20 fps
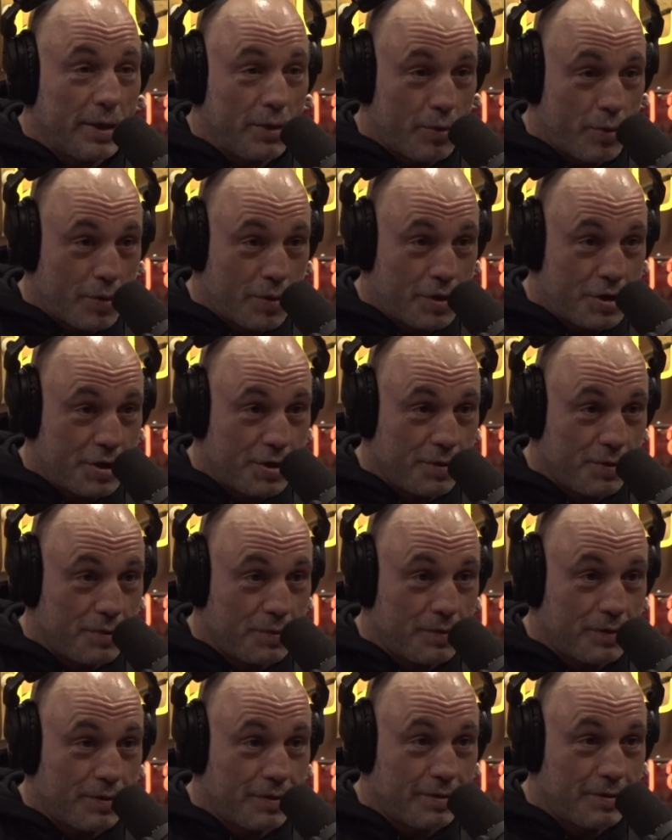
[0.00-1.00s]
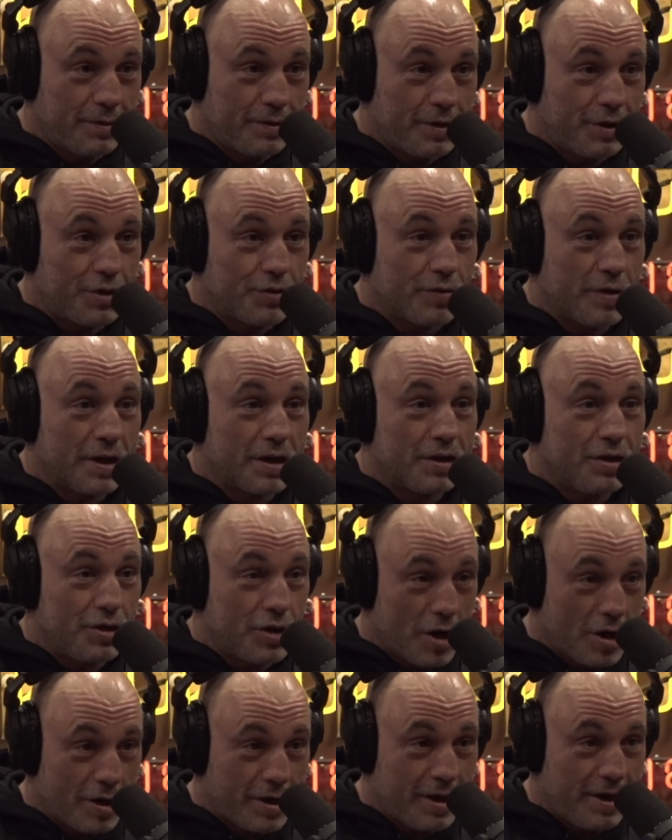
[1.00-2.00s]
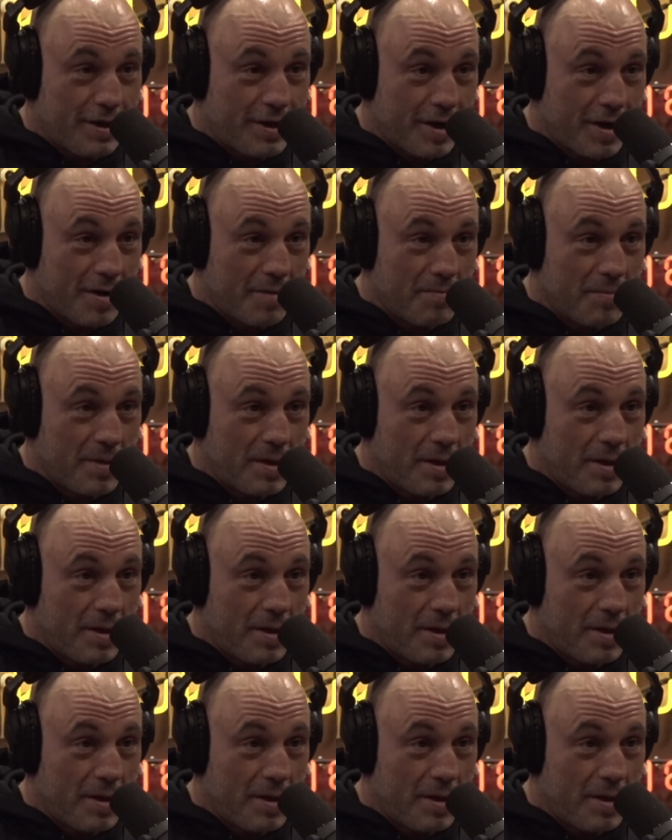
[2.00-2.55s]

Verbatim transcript: horseshoes to drink donkey cum.